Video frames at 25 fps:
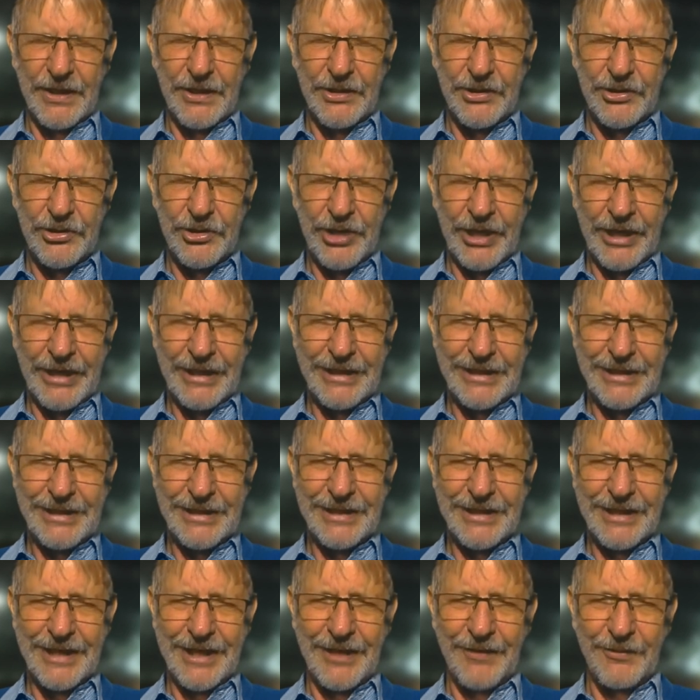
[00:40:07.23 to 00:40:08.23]
Janet
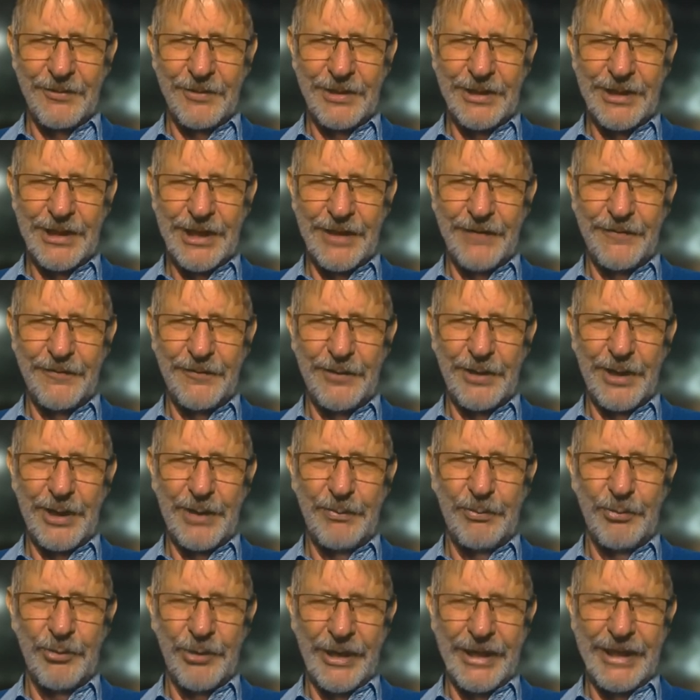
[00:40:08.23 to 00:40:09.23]
and I, we go for our
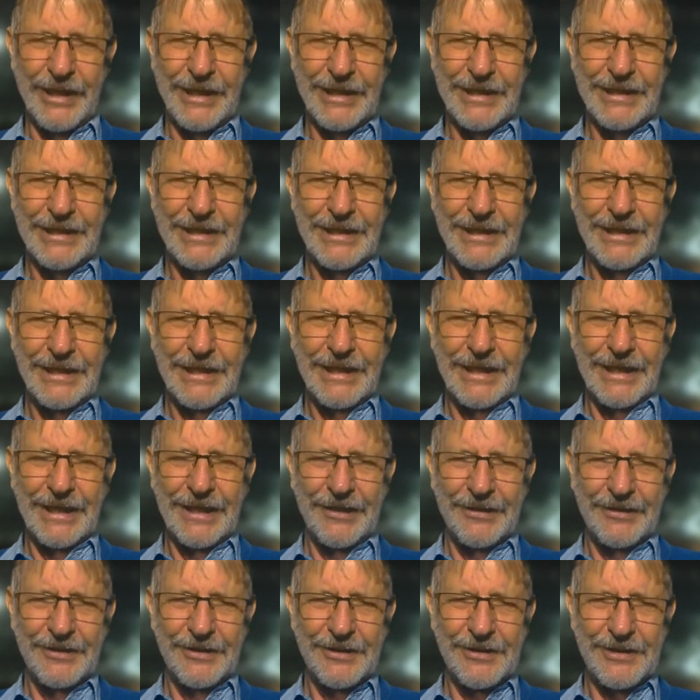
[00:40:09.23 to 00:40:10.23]
break,
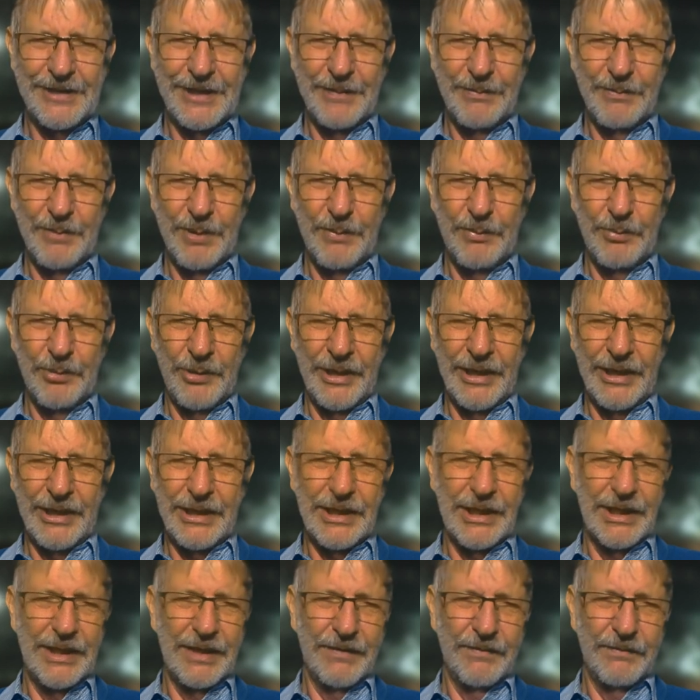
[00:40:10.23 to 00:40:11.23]
our December break.
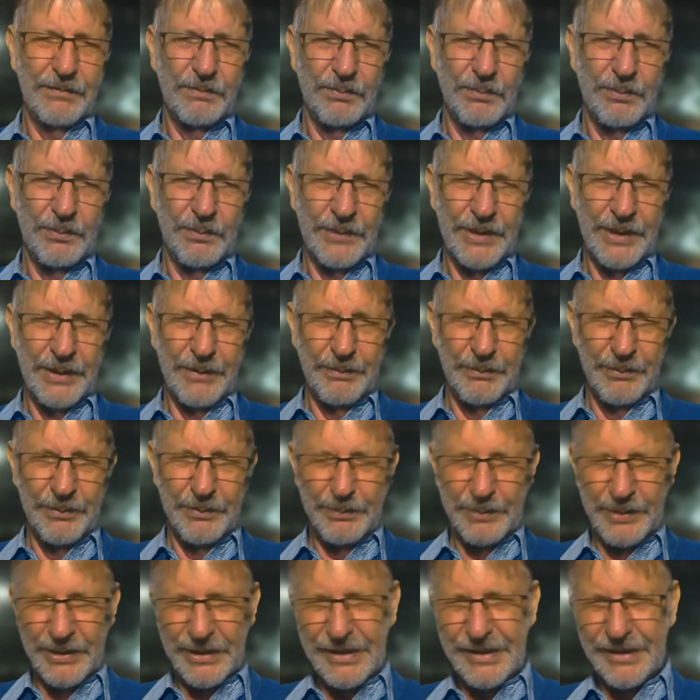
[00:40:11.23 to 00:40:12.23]
The
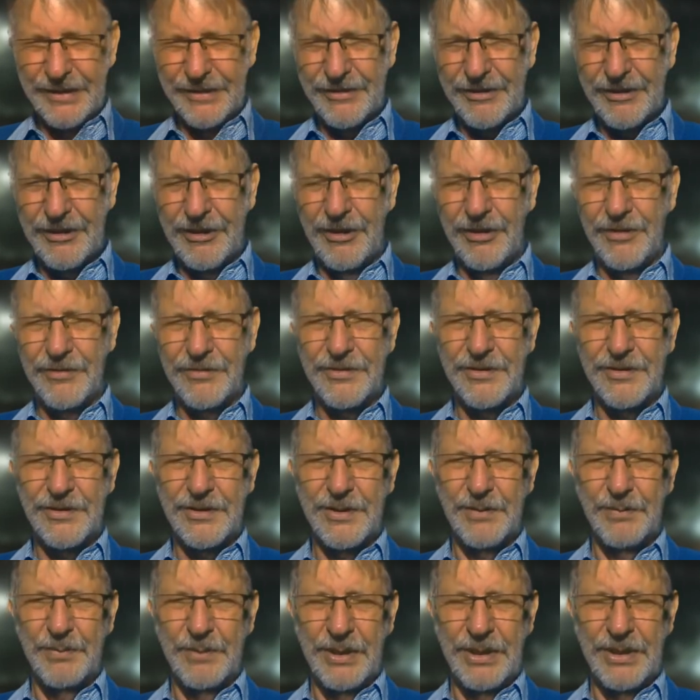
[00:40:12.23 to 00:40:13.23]
business closes,
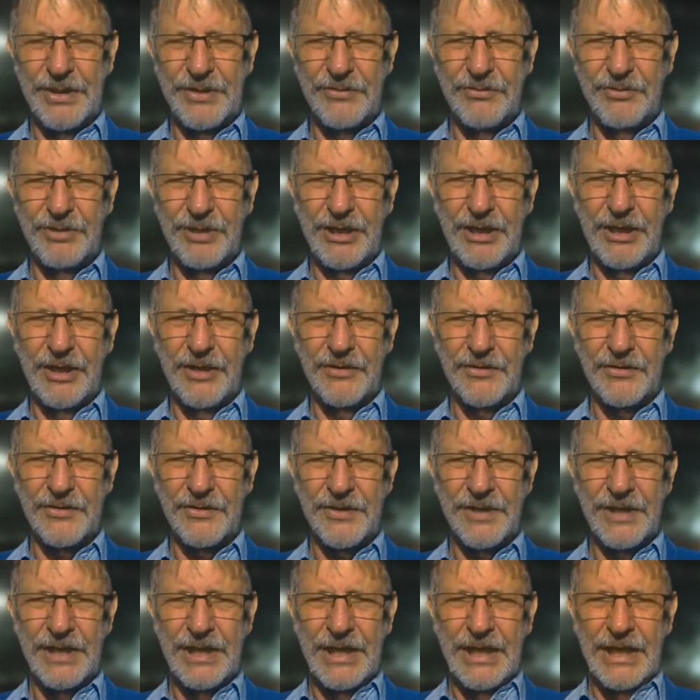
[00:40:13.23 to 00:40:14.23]
the ministry
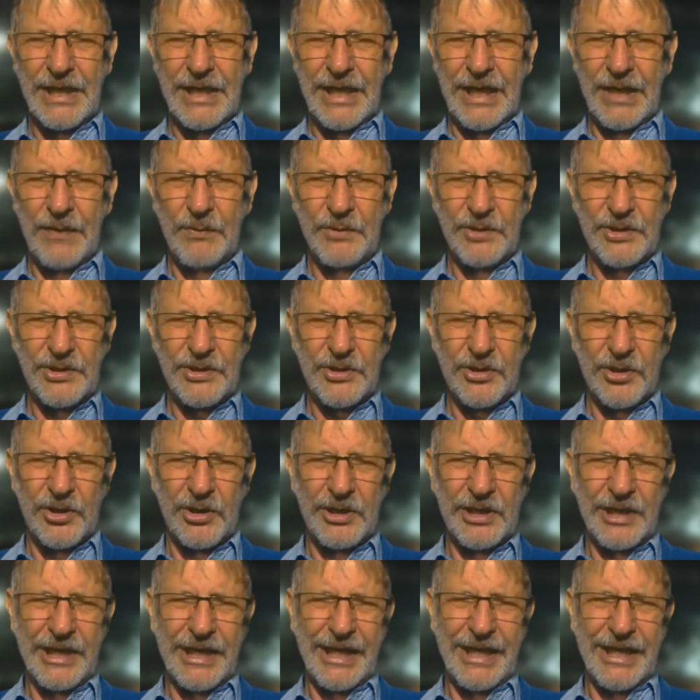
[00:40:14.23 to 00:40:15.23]
closes, and we start
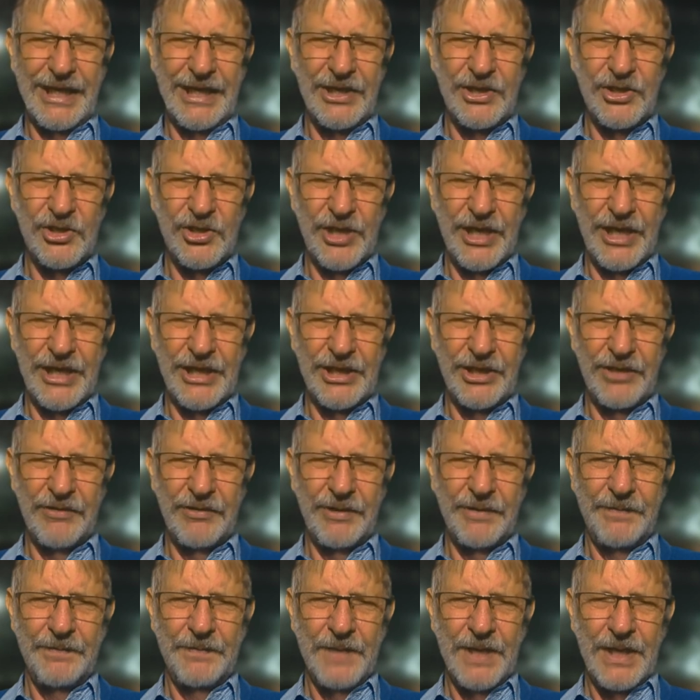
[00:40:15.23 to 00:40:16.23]
again in
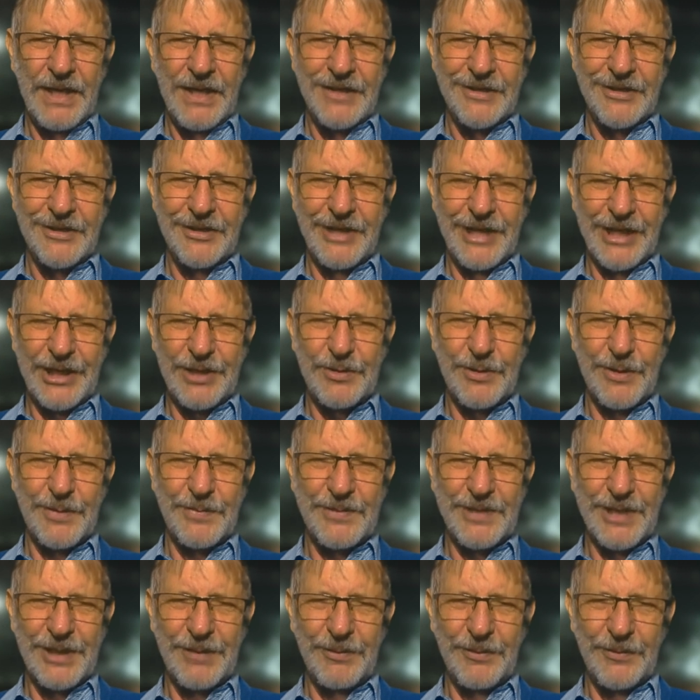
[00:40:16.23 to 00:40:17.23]
January. So that's what I'm
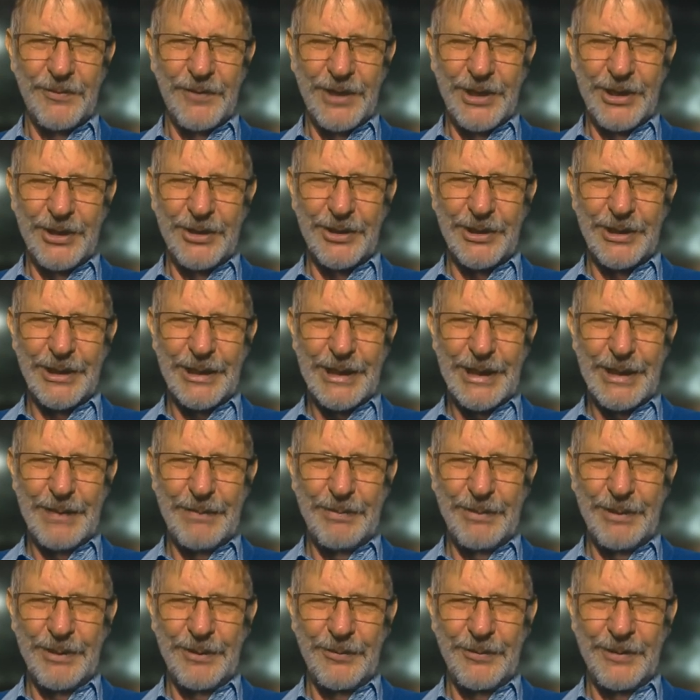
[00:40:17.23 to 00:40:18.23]
saying. We've only got a
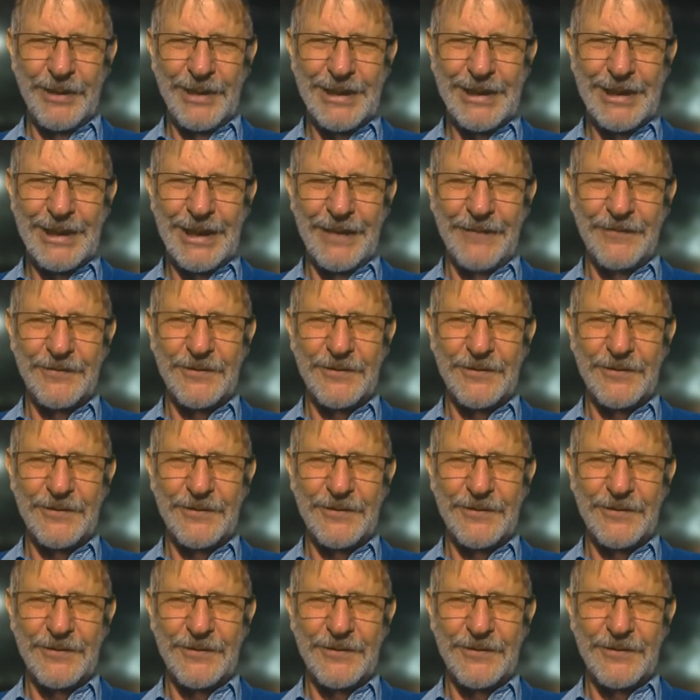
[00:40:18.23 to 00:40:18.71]
couple of weeks left.